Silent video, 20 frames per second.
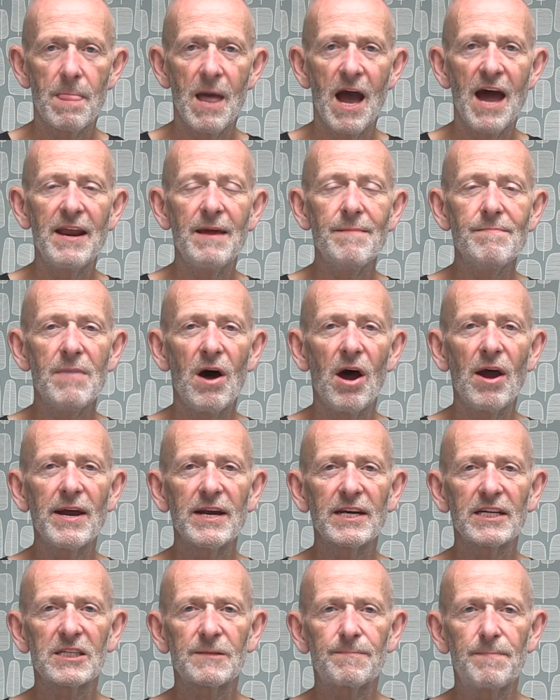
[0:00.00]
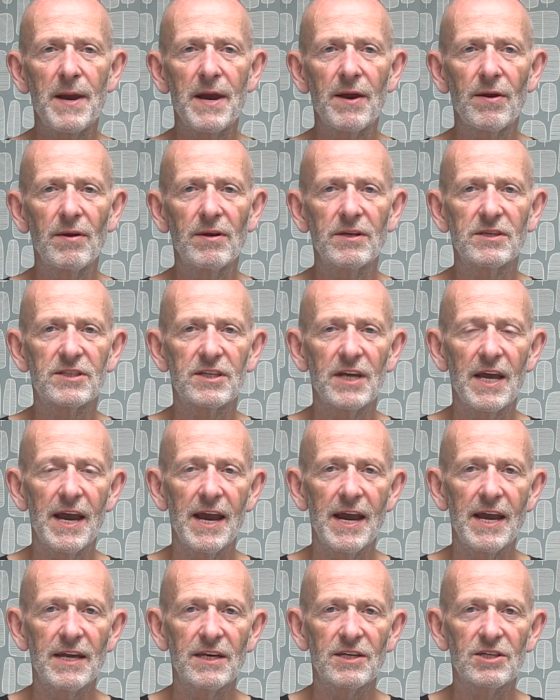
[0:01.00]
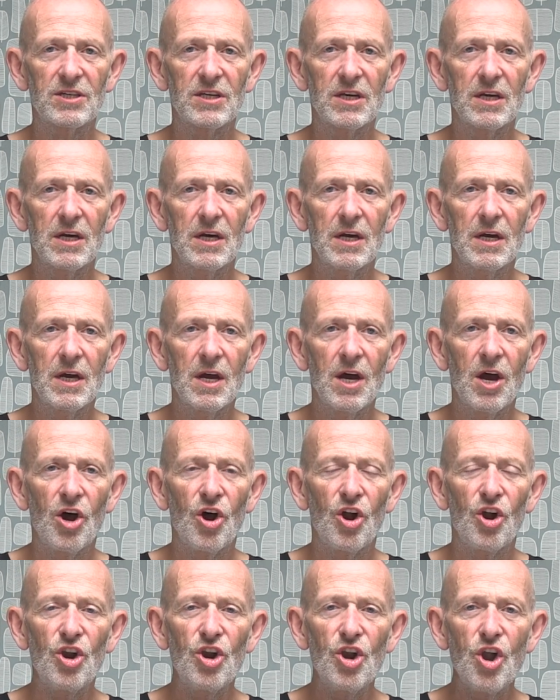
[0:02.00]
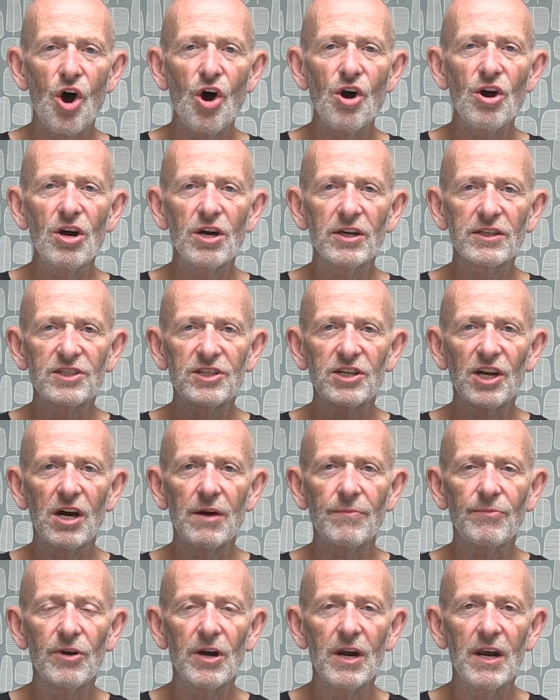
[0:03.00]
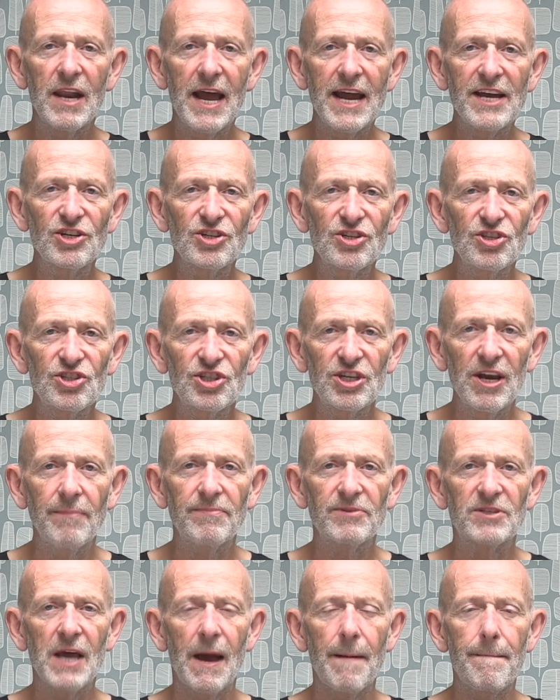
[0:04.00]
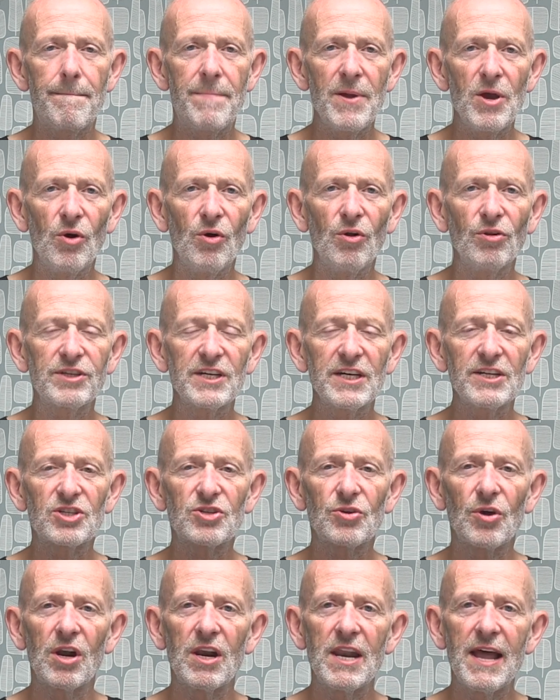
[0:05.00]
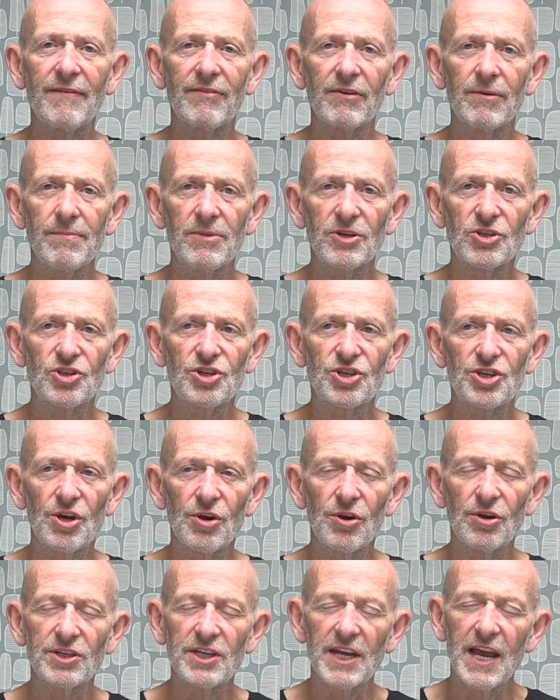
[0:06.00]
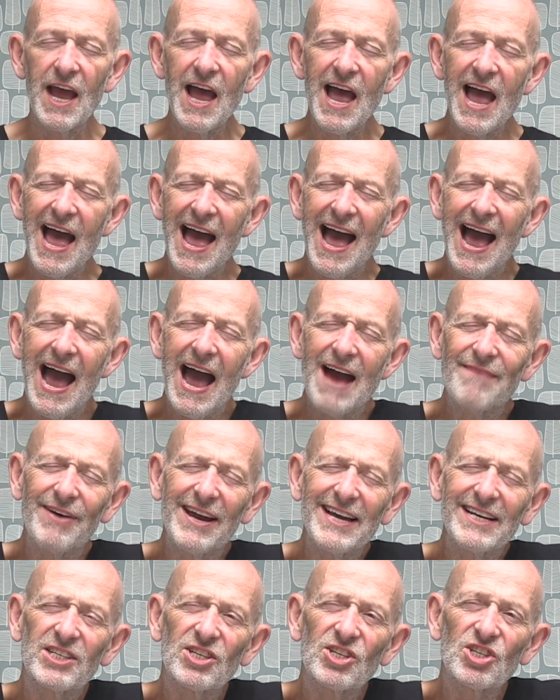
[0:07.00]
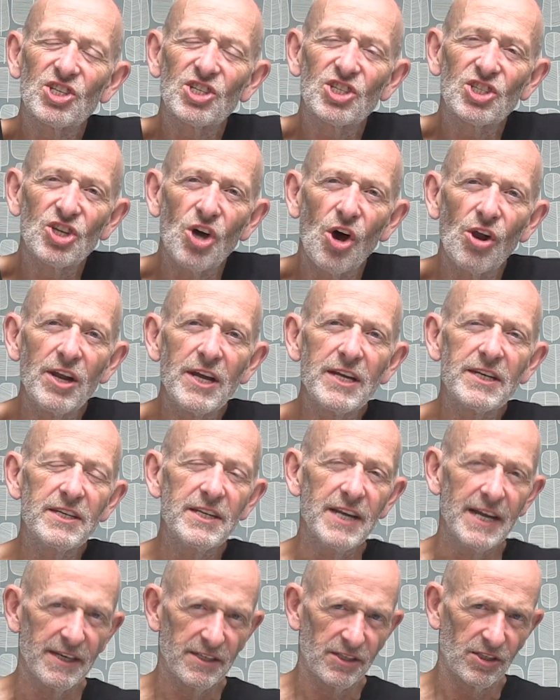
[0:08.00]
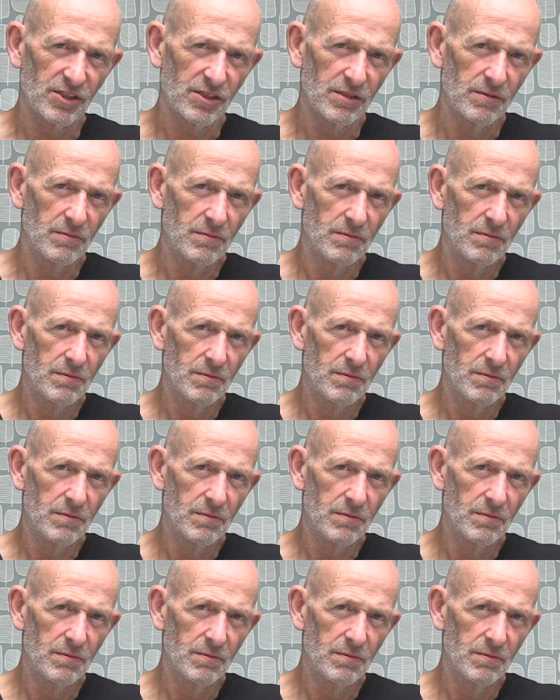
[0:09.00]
And in my experience is longer term relationships that build into a level of maturity have a solidness